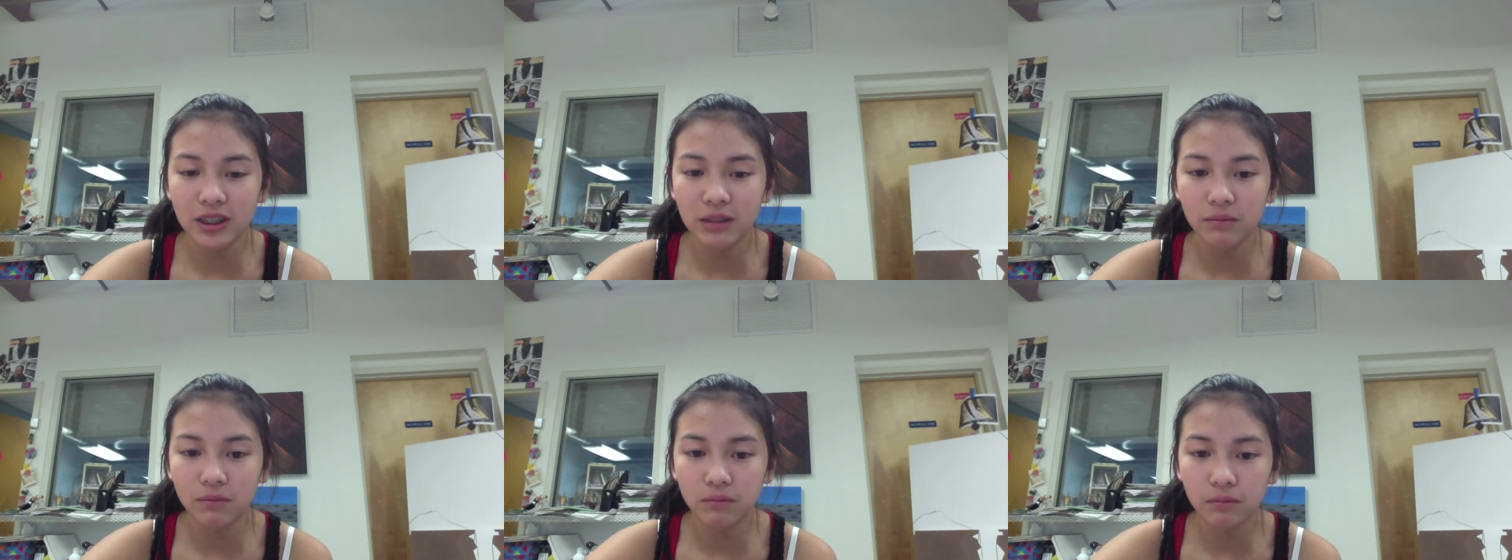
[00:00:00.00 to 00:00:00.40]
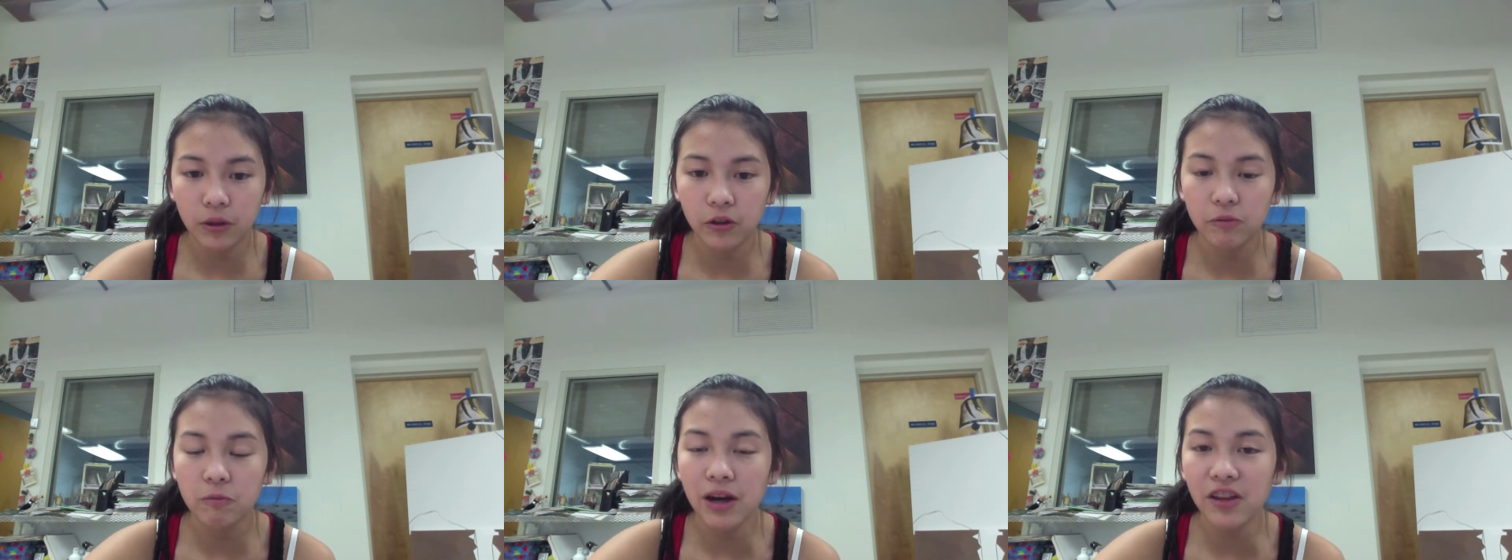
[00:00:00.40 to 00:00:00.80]
in
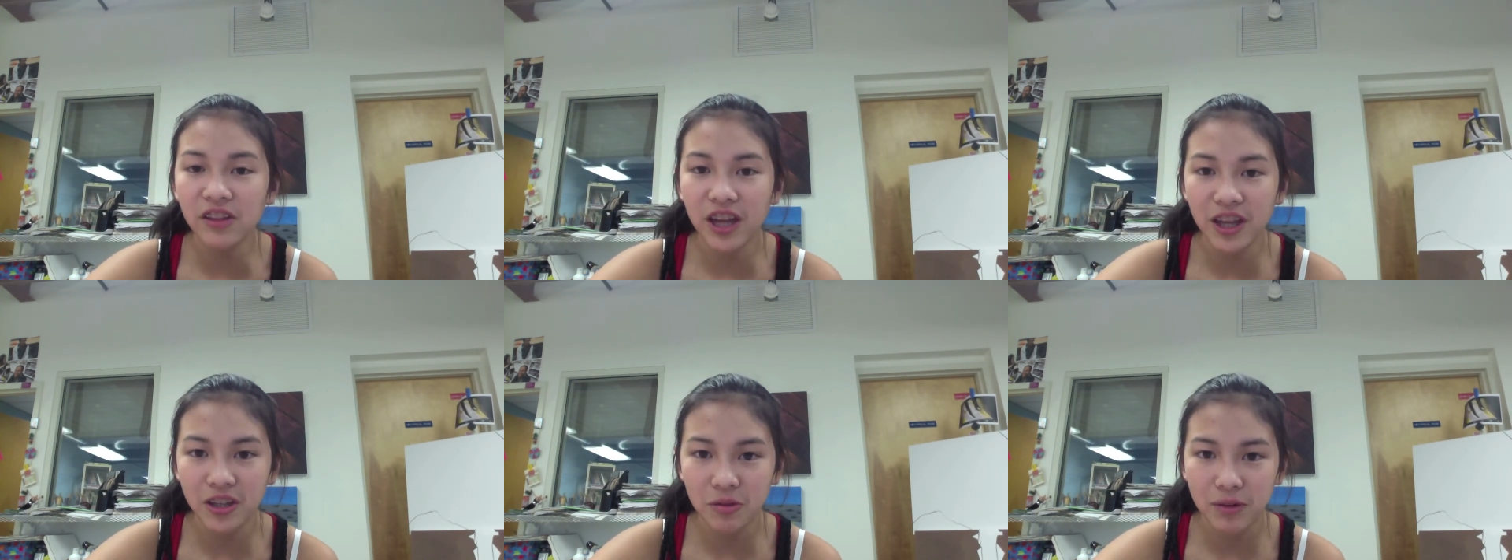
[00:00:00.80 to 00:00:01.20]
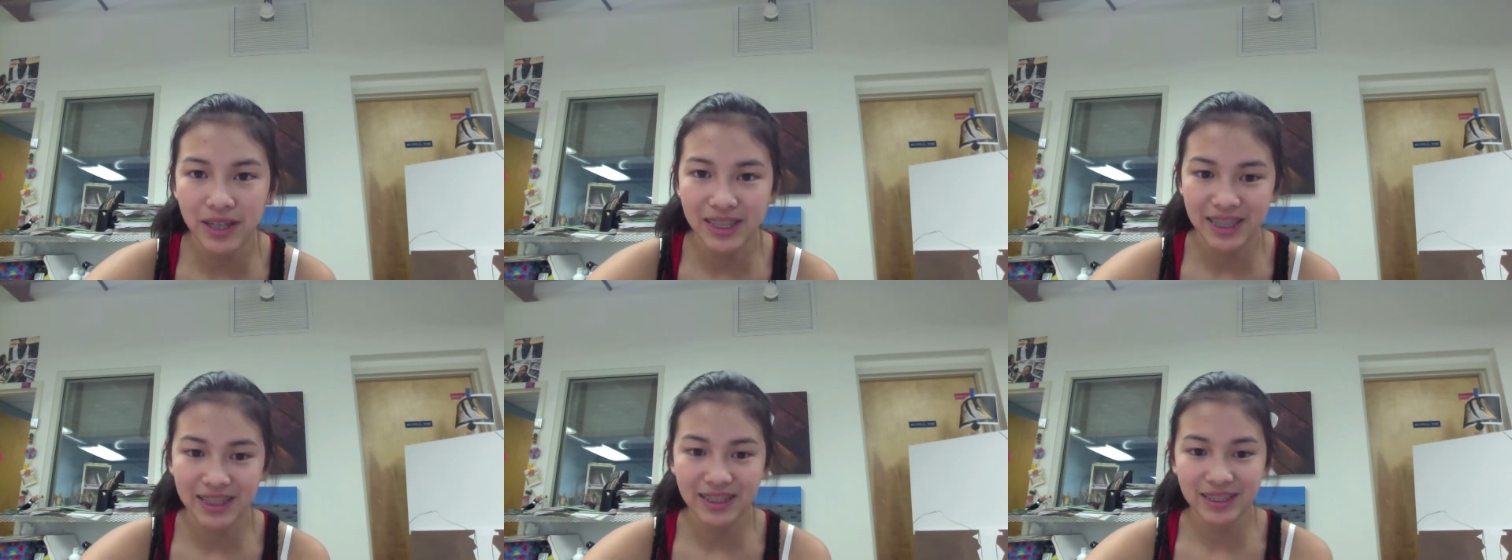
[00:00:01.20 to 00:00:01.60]
both wealth and new
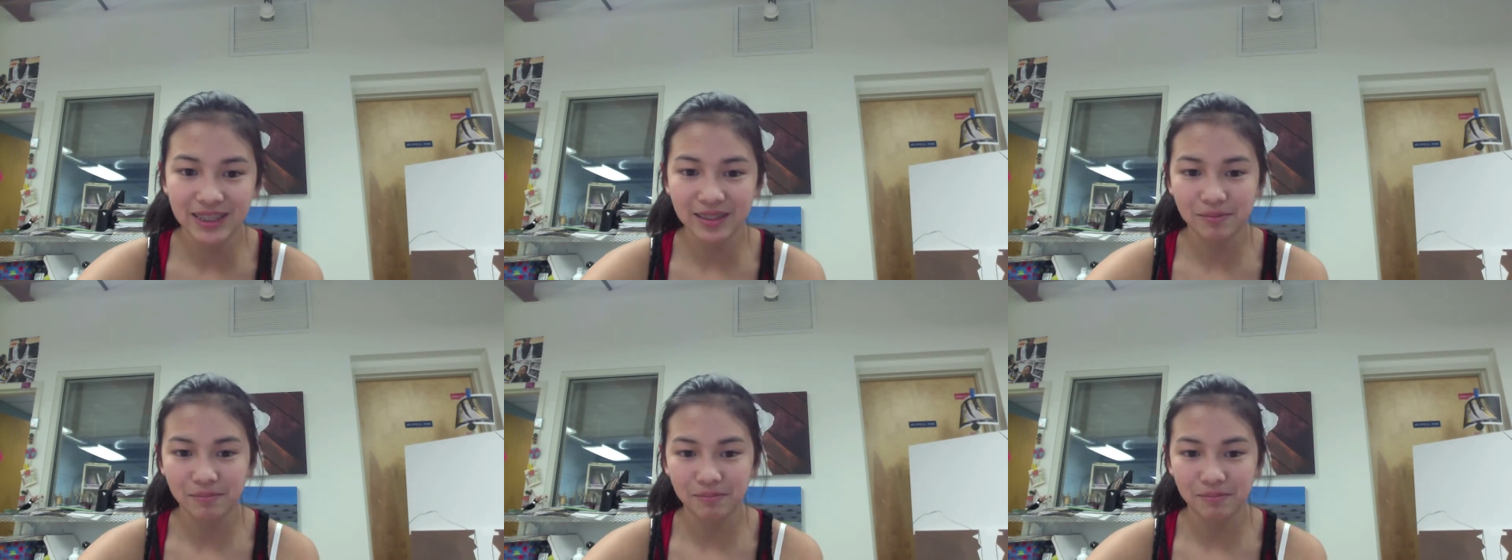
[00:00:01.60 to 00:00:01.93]
ideas.